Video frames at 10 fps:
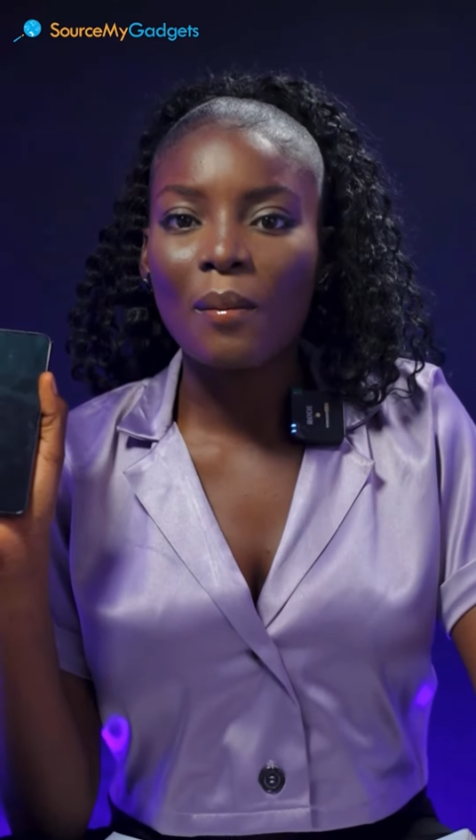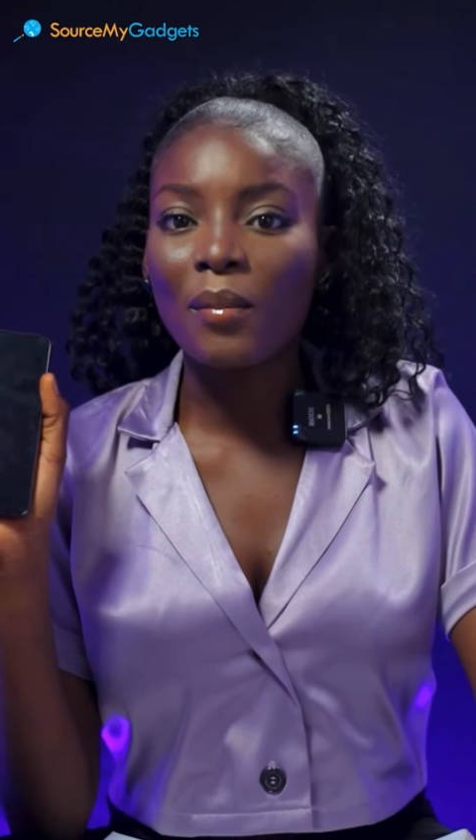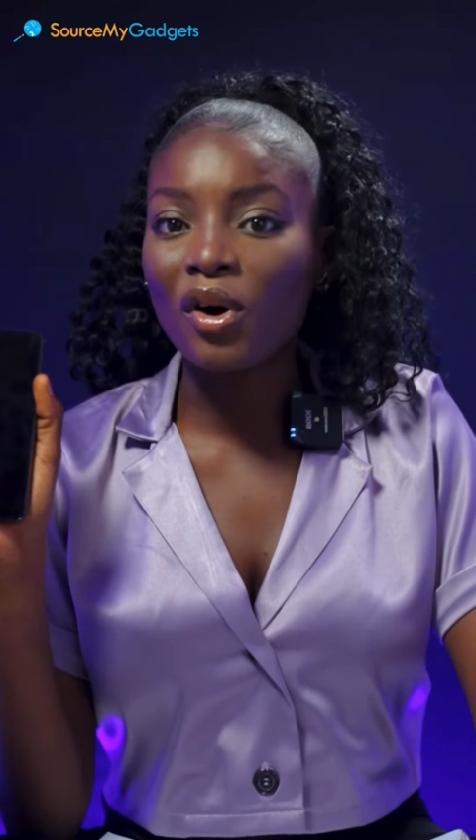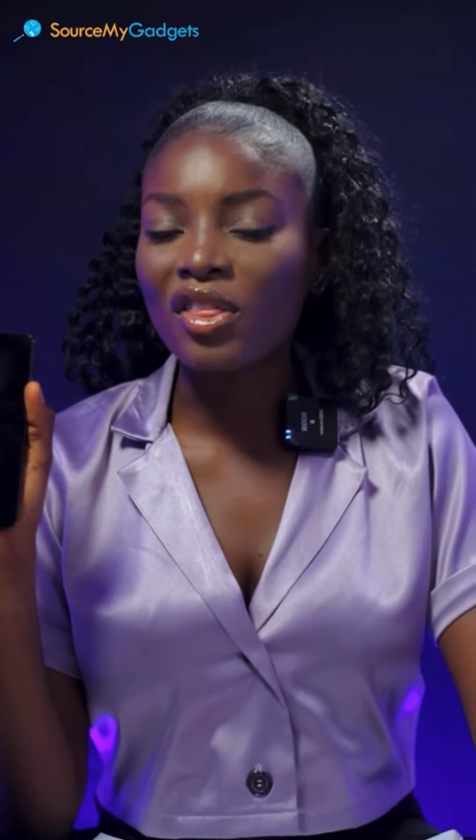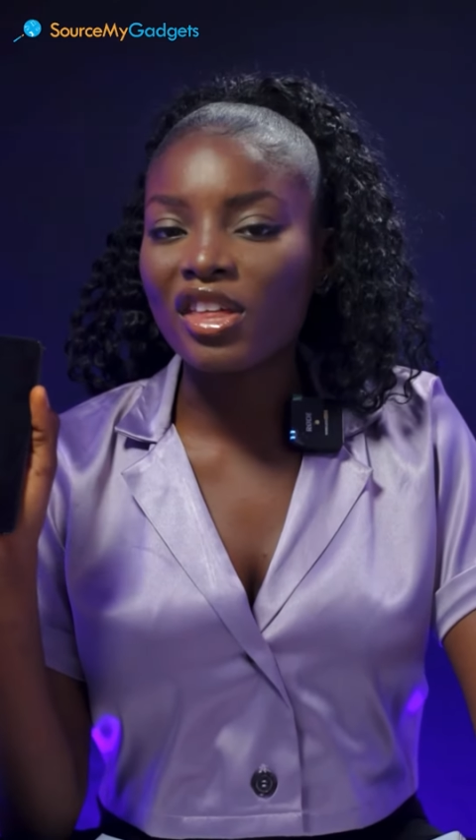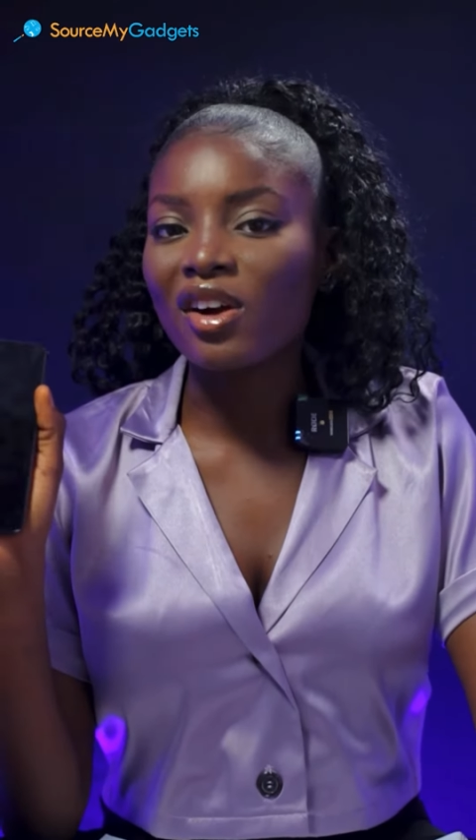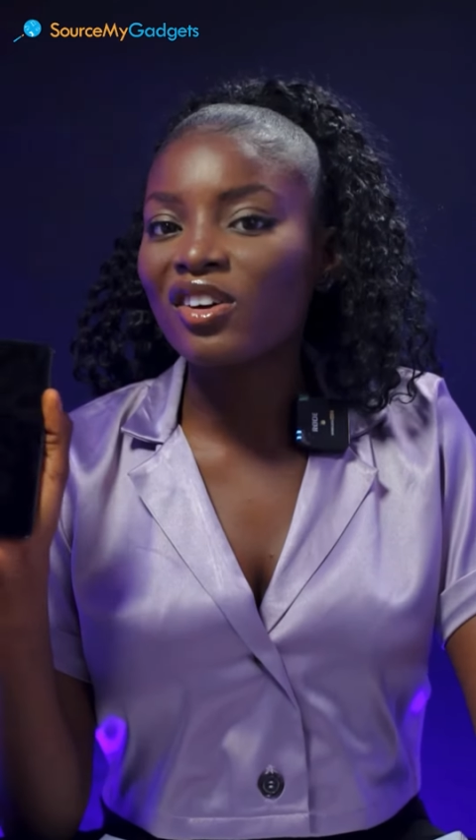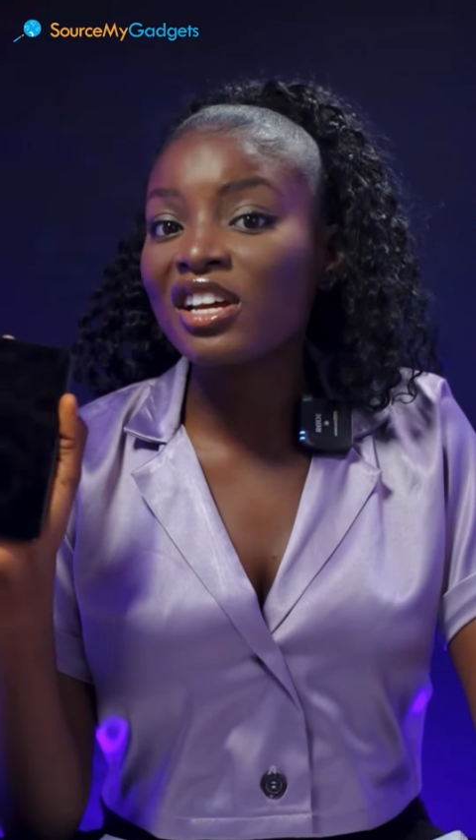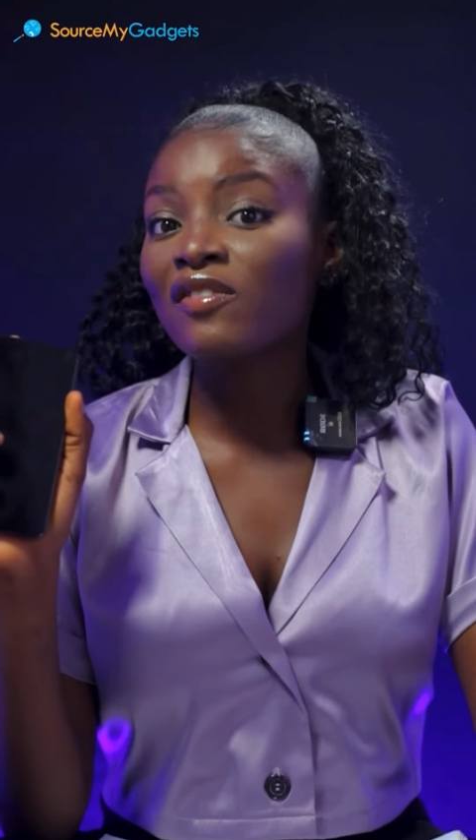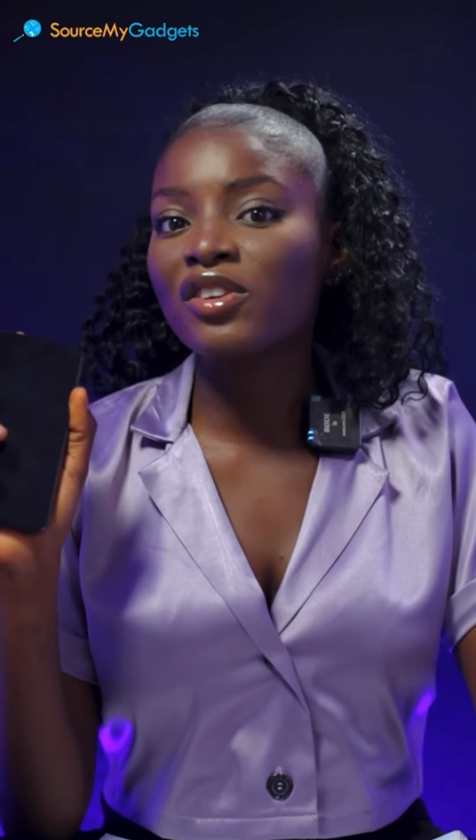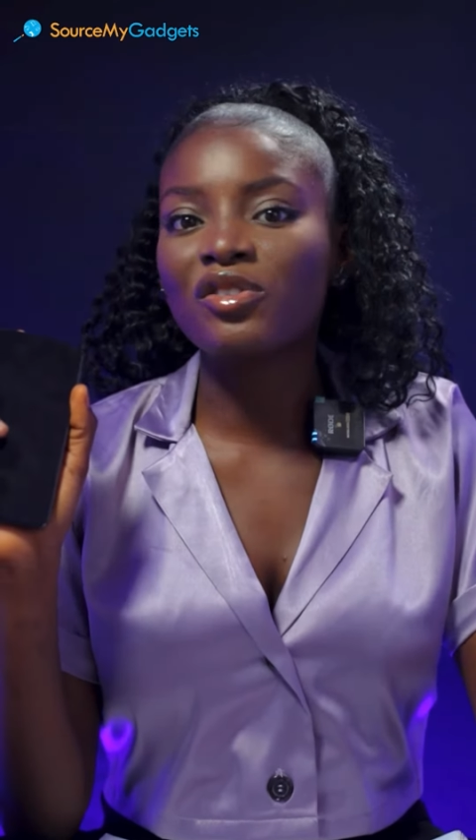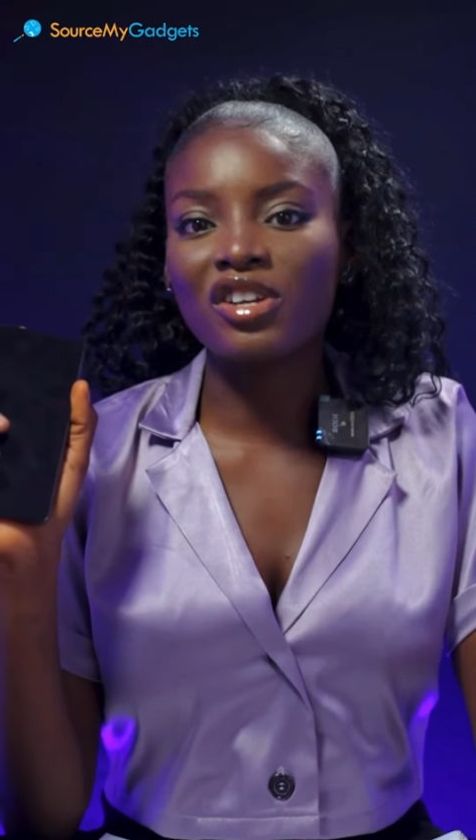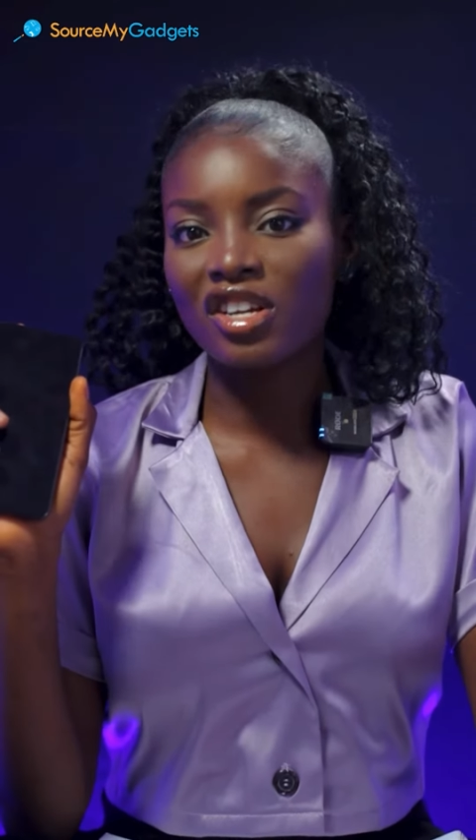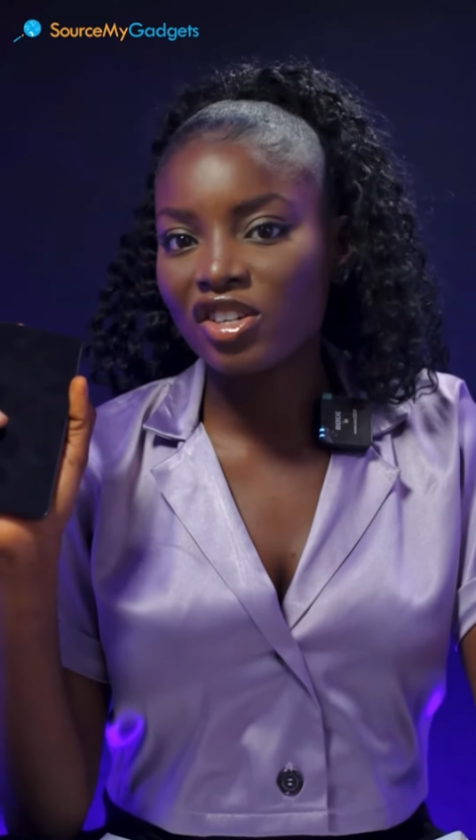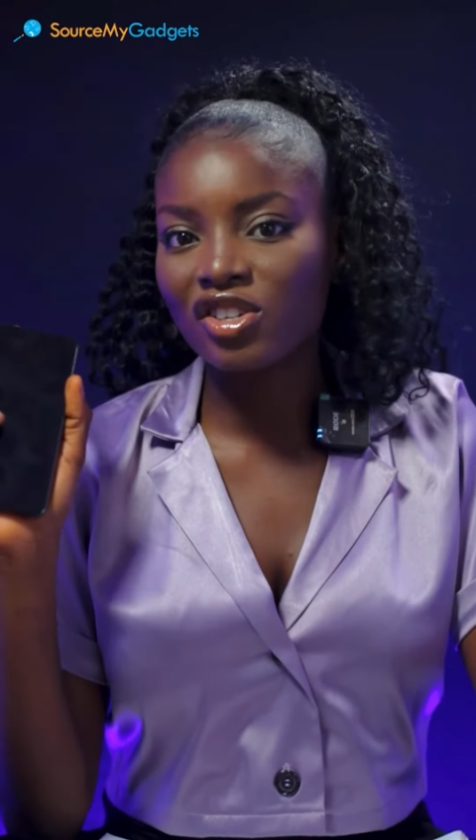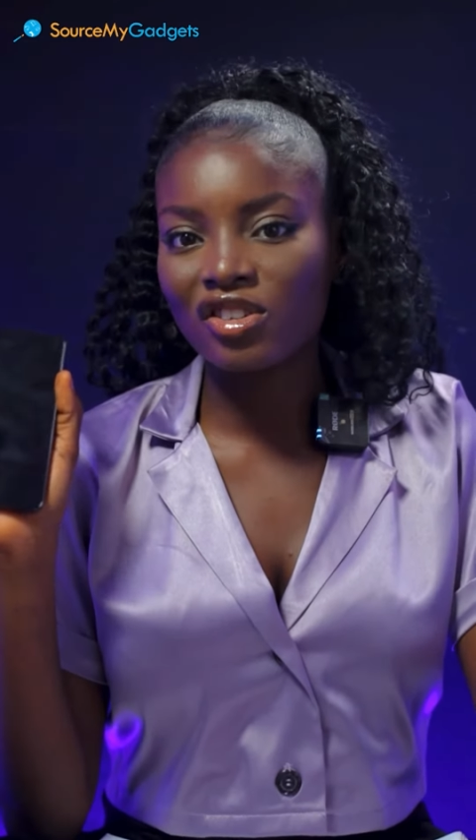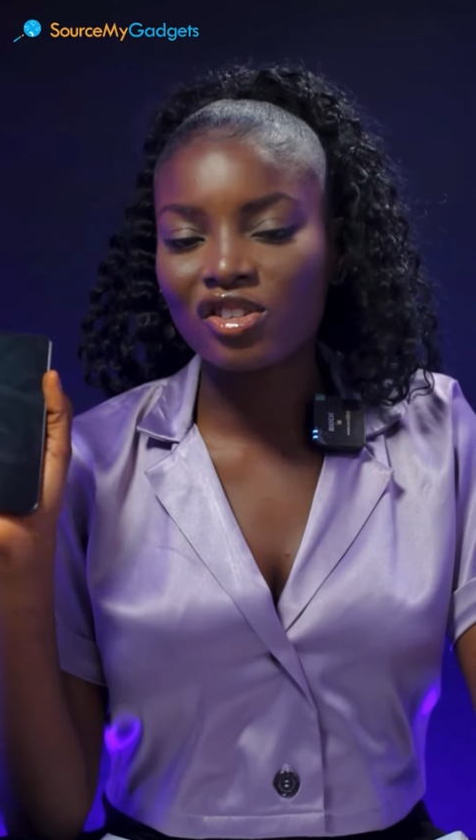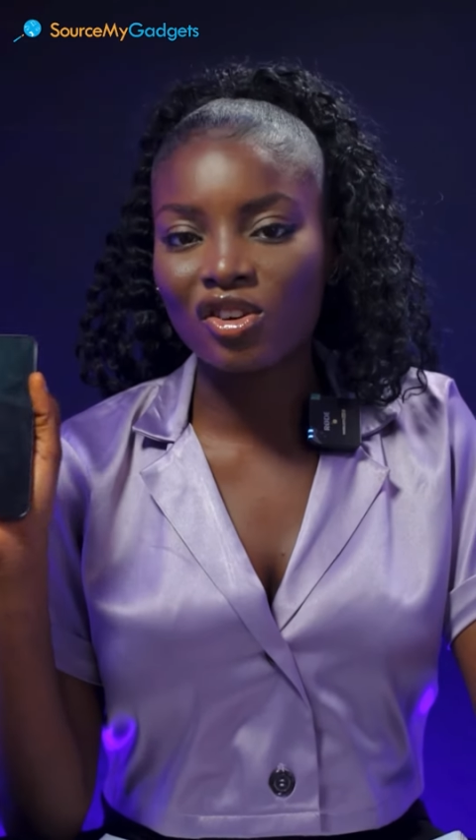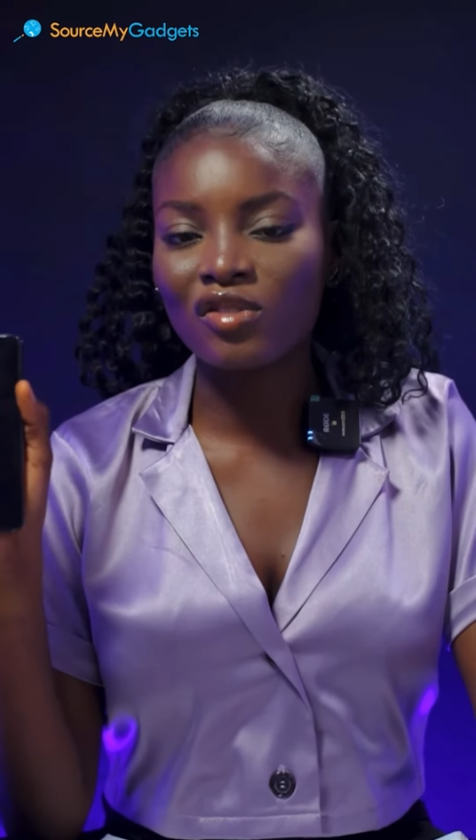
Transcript: But there are other variations